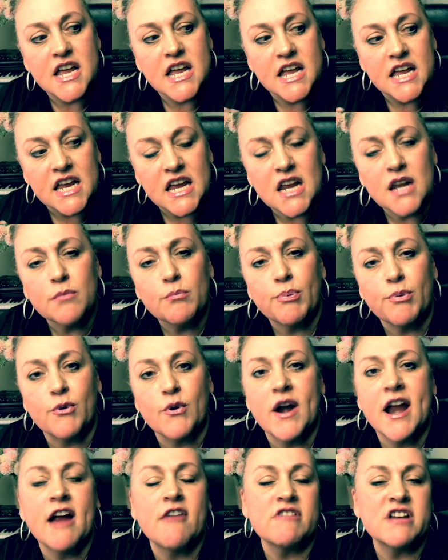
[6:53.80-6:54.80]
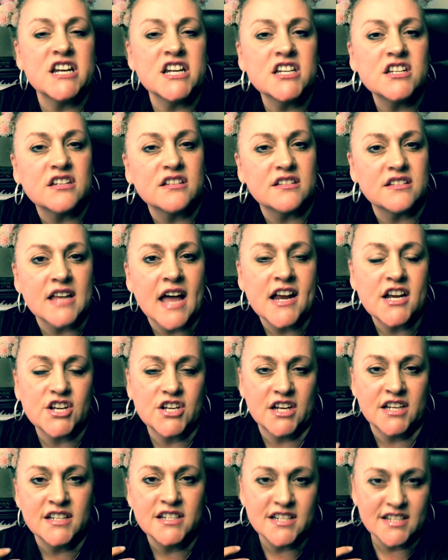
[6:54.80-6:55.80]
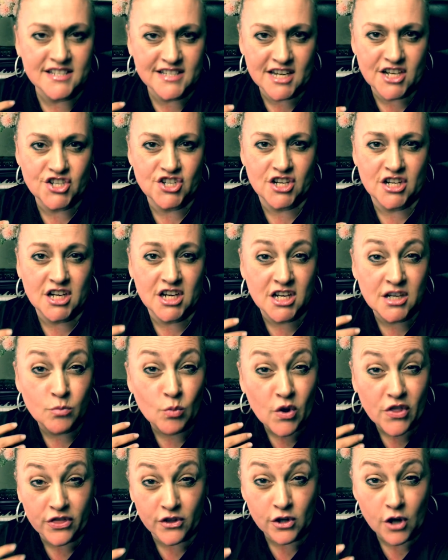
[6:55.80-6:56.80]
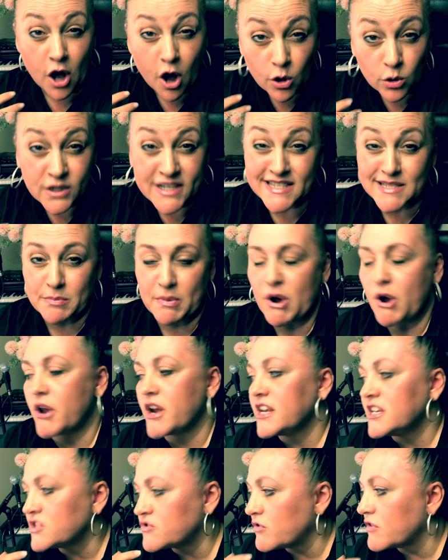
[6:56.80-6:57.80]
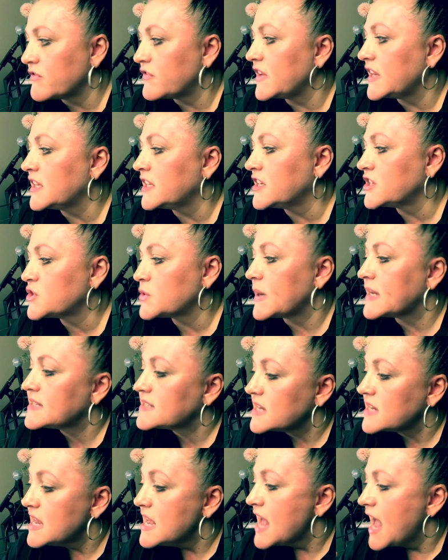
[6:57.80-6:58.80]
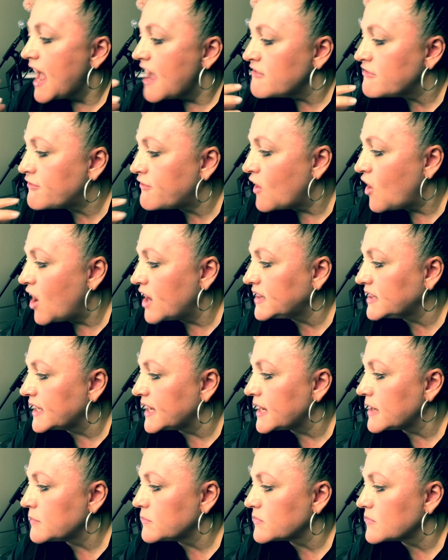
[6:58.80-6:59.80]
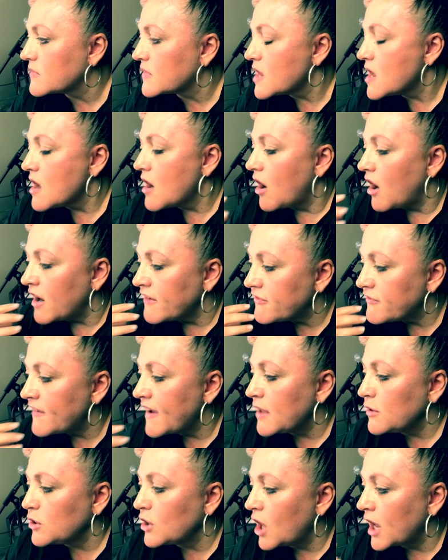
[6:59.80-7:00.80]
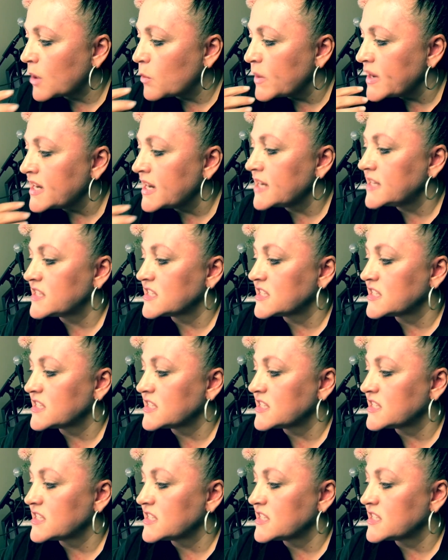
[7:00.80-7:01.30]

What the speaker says: in prayer and intercession in what the Holy Spirit is revealing to us. And finally, I felt like we need to